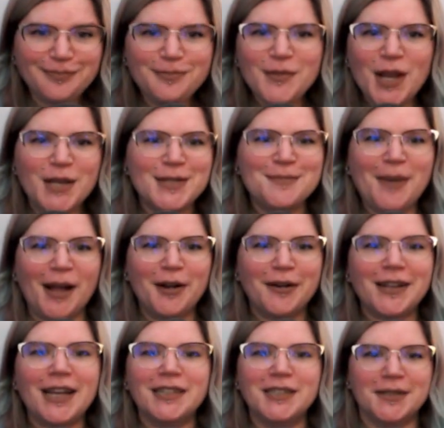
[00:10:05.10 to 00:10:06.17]
Spider
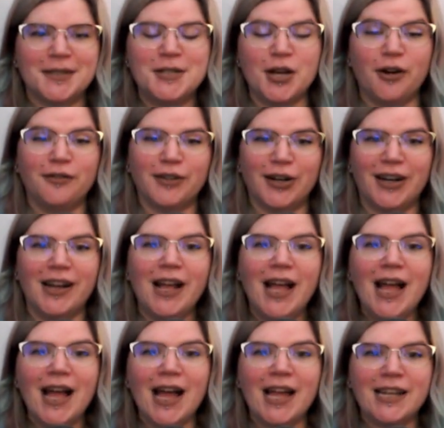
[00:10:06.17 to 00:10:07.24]
Dad looked over
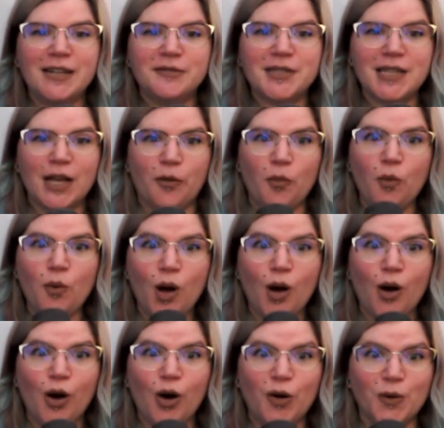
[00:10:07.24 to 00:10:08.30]
and he was like,
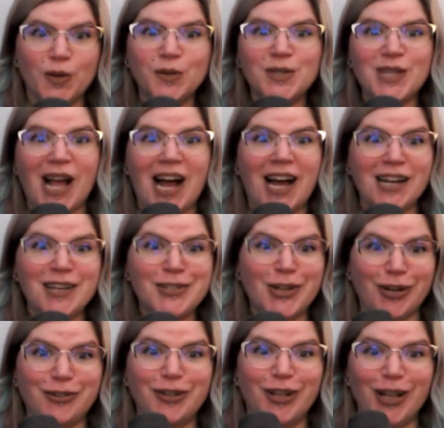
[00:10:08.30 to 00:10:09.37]
"Whoa, those eyes
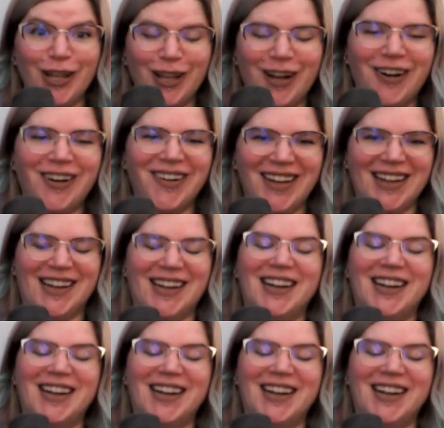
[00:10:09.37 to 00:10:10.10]
are glowing."